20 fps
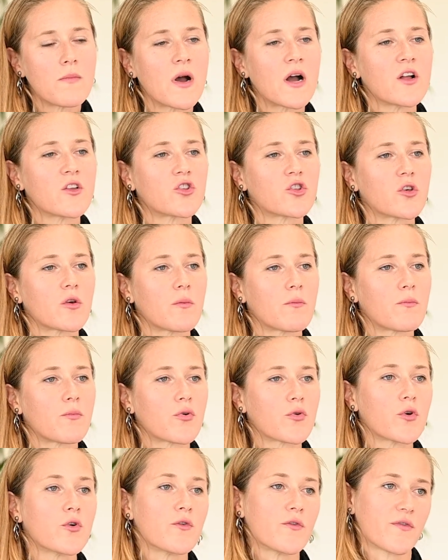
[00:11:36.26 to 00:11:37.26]
much
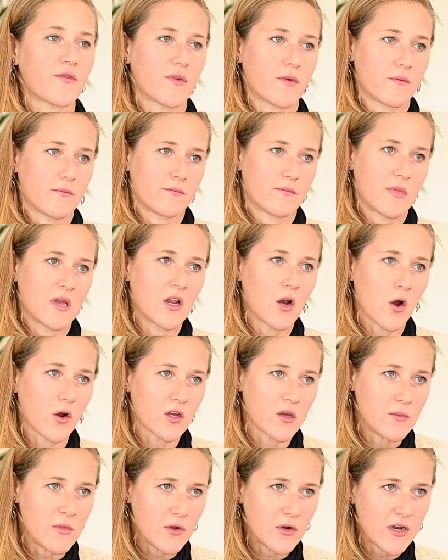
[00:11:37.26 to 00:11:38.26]
proof in our
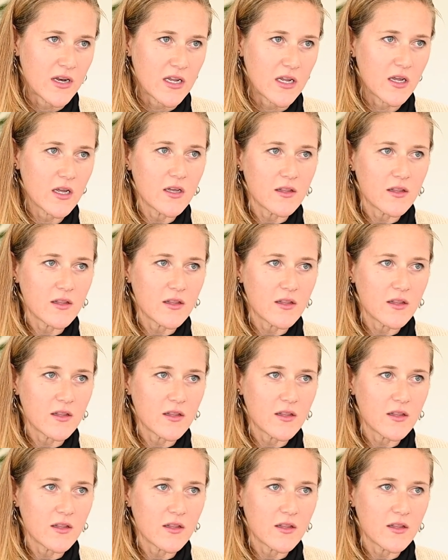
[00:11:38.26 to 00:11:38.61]
community.